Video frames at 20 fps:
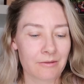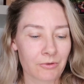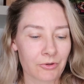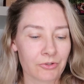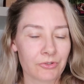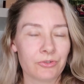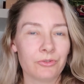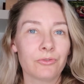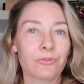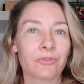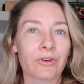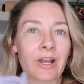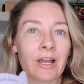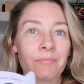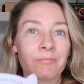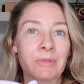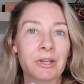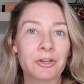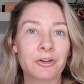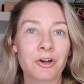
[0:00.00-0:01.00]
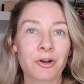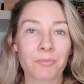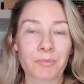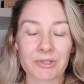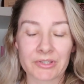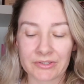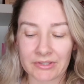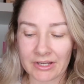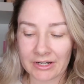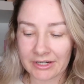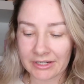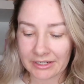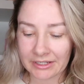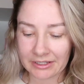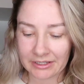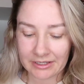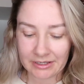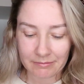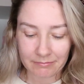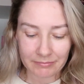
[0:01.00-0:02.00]
I'm going to grab my
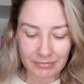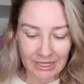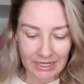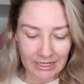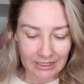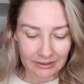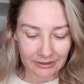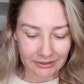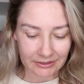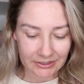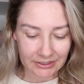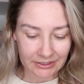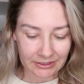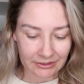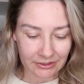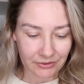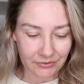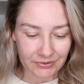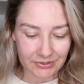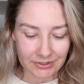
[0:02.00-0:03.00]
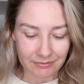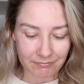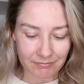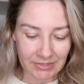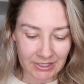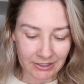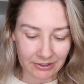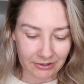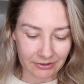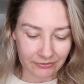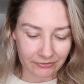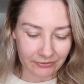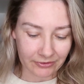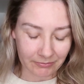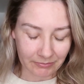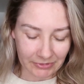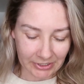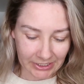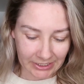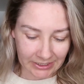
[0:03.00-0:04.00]
Copacetic palette and use the mirror
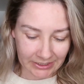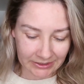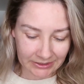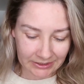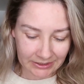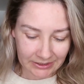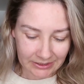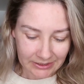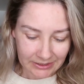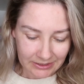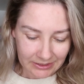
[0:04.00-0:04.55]
from that.